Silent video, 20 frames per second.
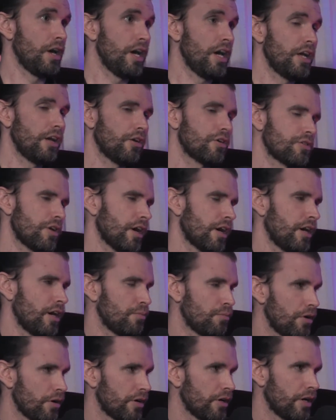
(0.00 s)
He goes, I can't
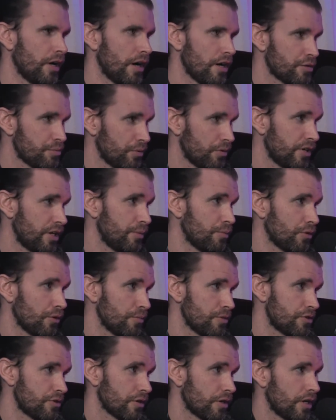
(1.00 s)
market gospel anymore,
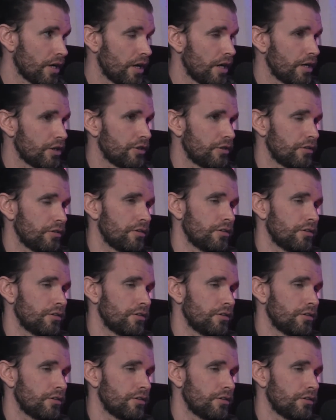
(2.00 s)
Mr. Cash.